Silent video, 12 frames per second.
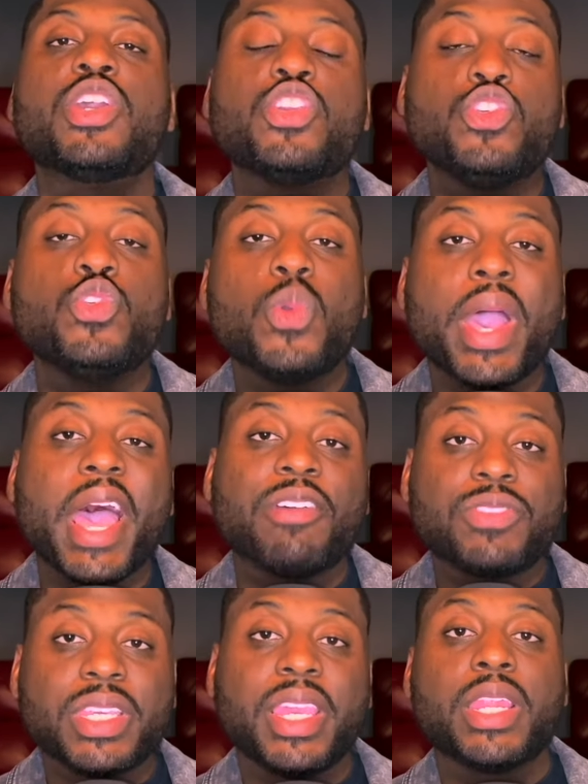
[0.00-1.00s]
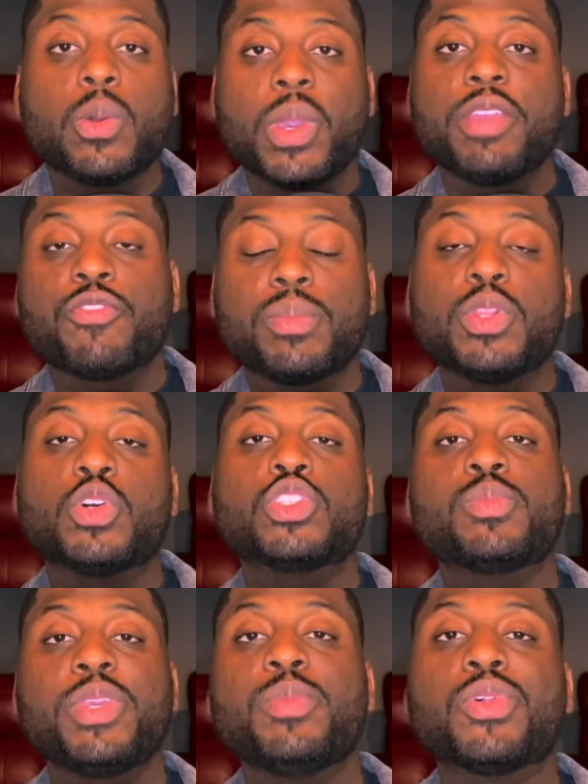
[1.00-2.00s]
You have to get away from those
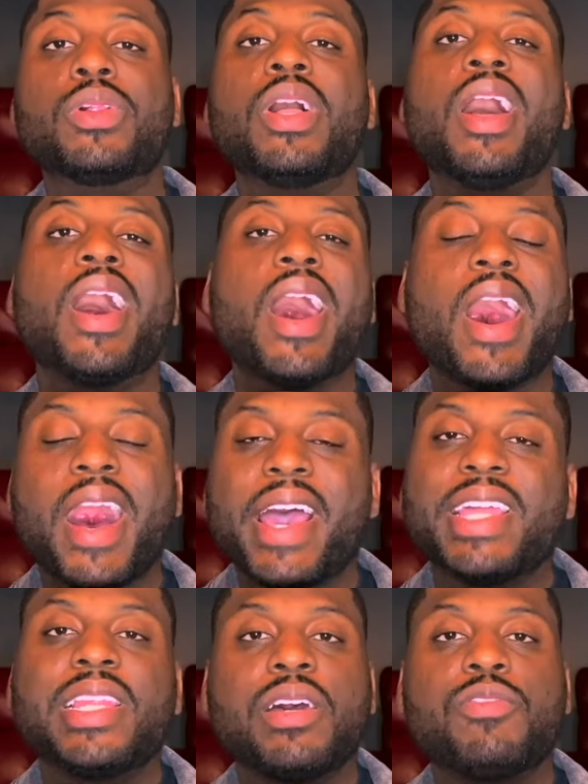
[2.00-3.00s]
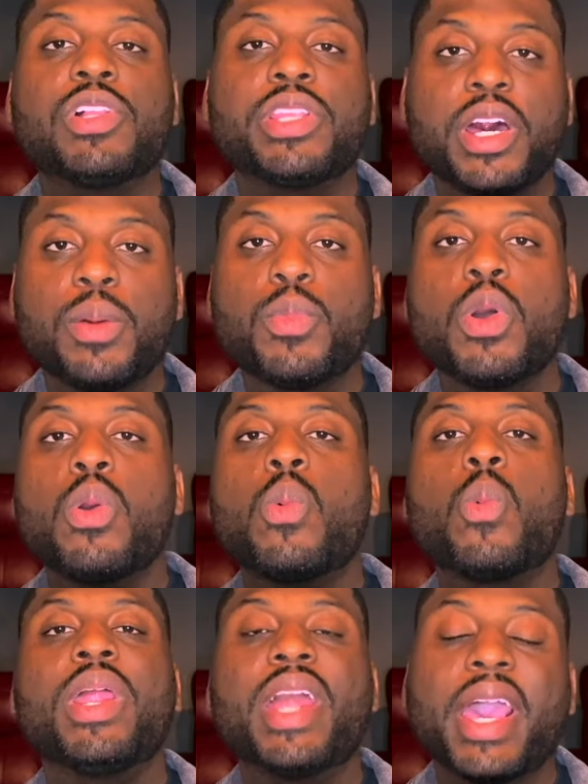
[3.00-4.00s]
people. I leveled up
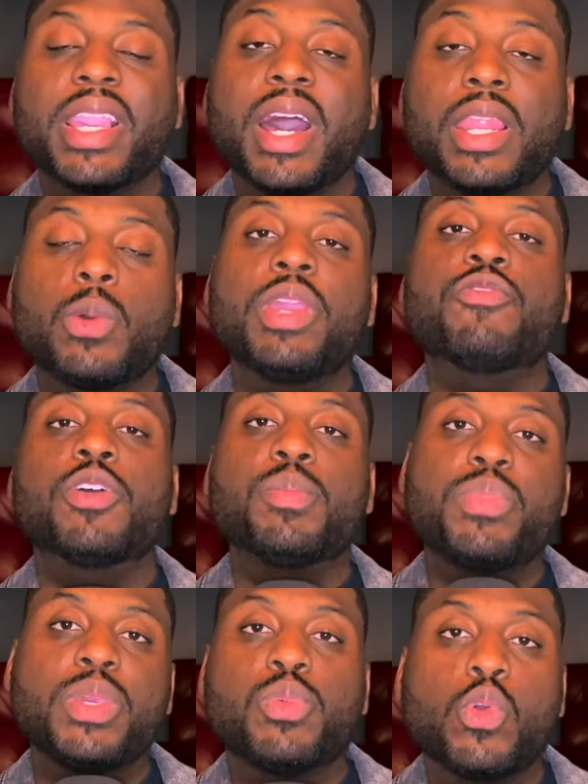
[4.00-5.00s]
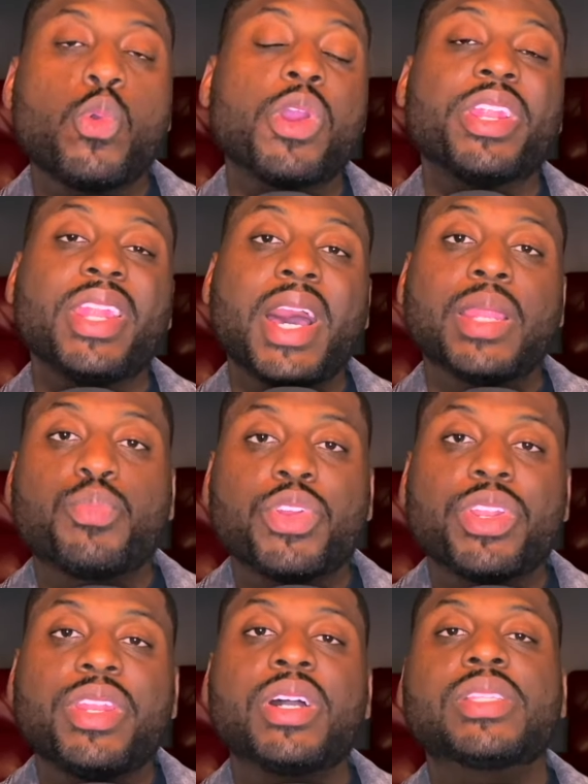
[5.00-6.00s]
when I got away from people who were not
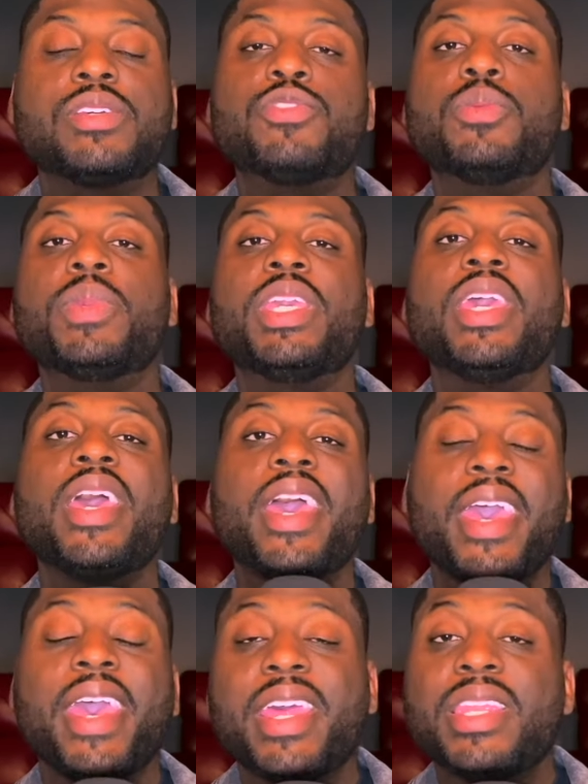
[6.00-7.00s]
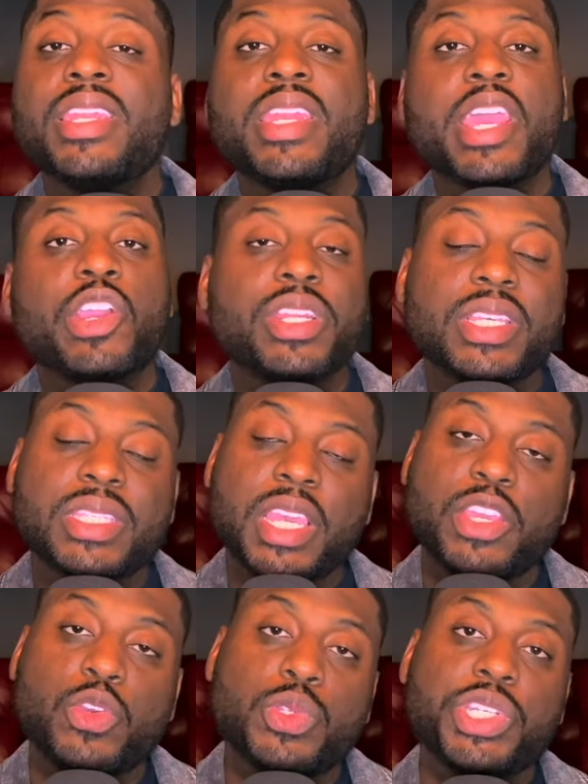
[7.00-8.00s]
productive to me. And they're going to say
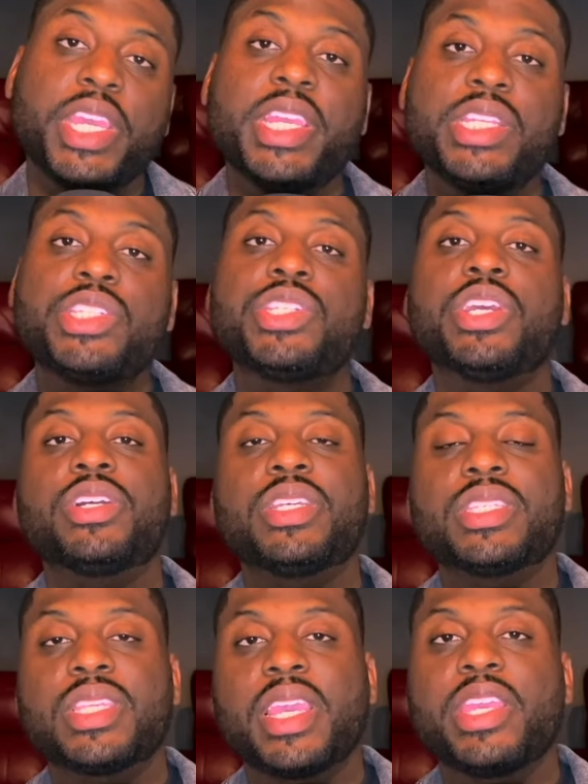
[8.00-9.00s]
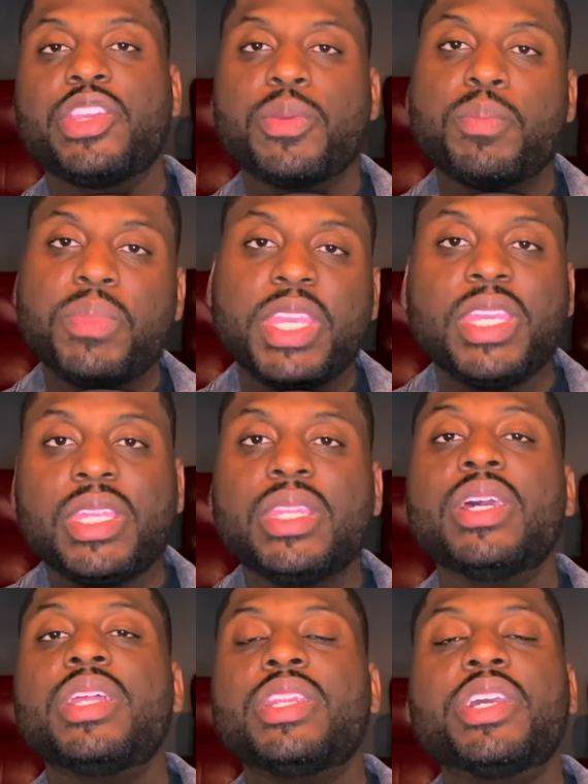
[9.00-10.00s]
you changed. They're going to say you're mean.
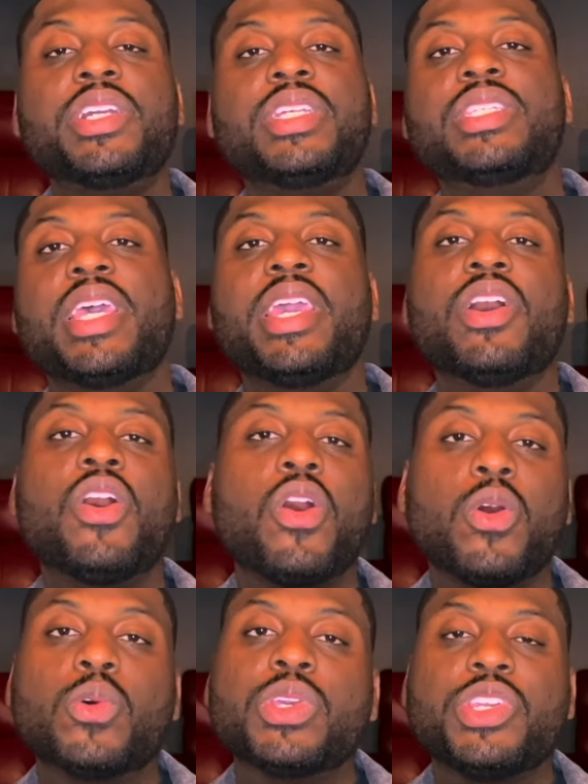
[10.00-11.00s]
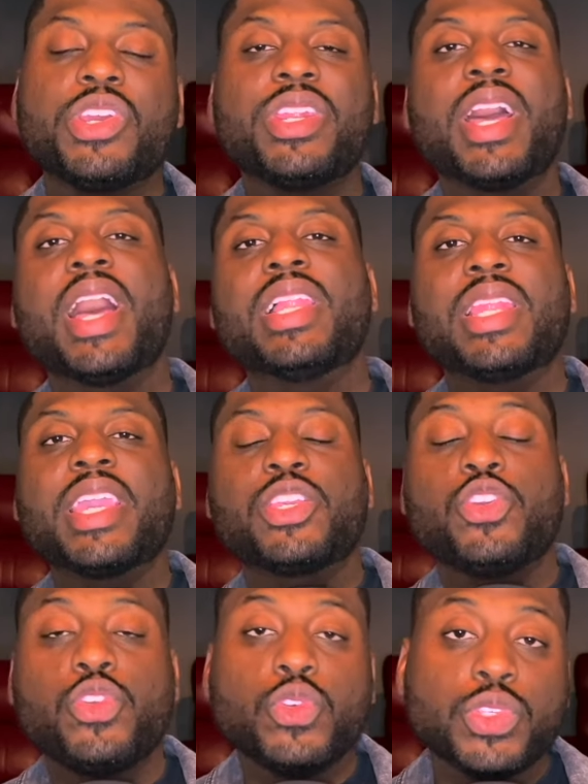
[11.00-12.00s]
They're going to say, oh, you're not like you
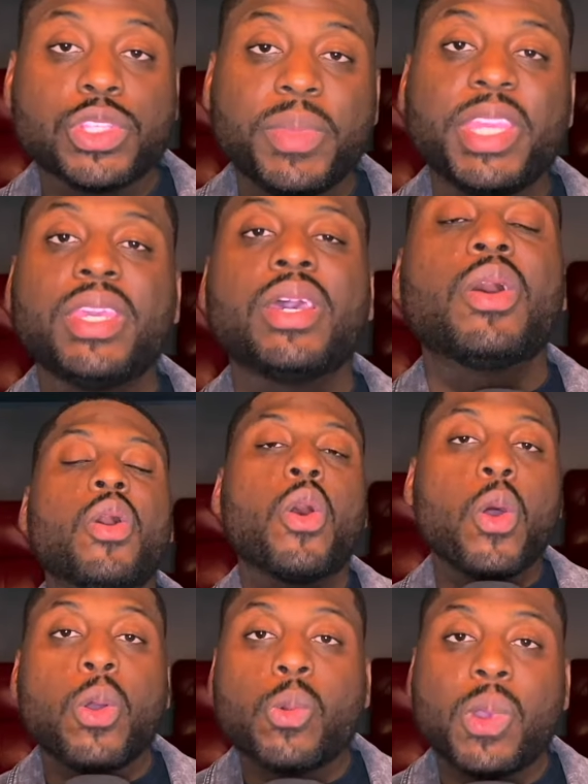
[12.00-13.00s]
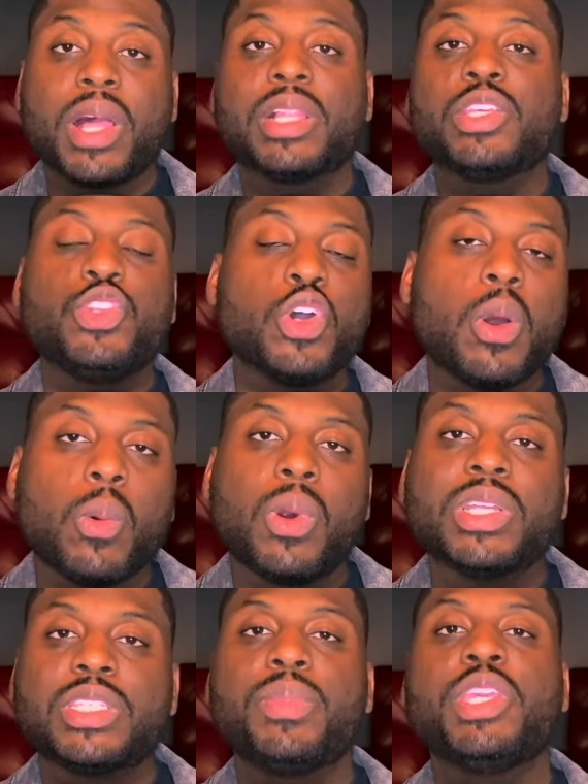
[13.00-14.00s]
used to be. Oh, well, you don't want
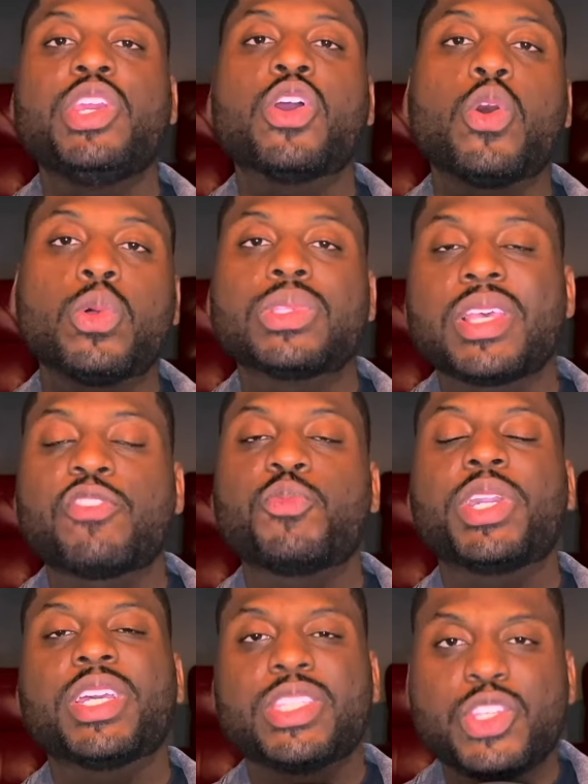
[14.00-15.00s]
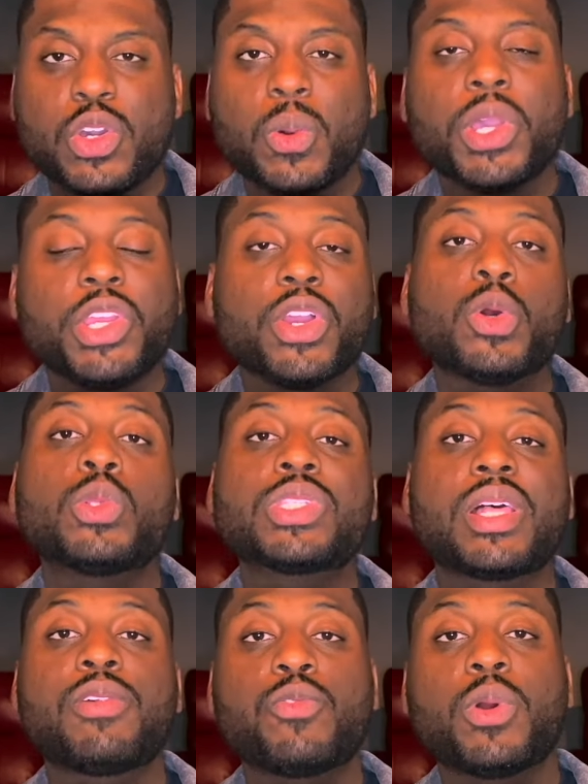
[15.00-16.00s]
to be your old self because you know what your old
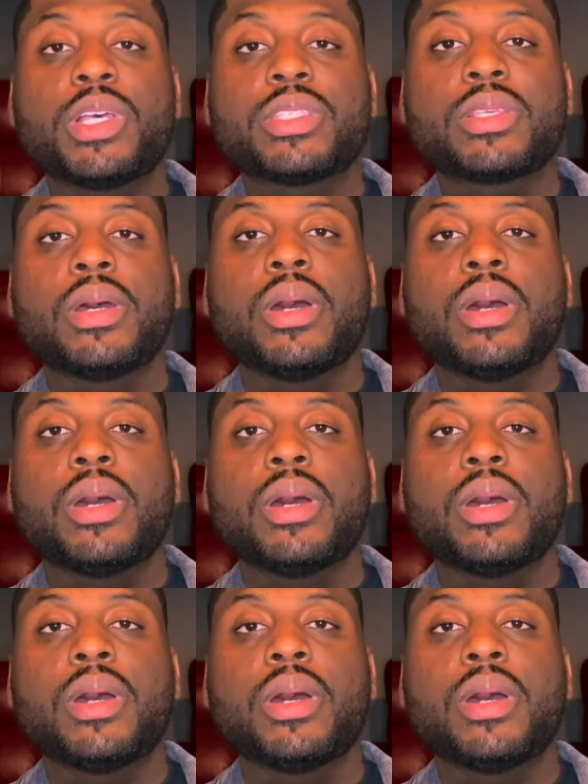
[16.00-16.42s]
self was?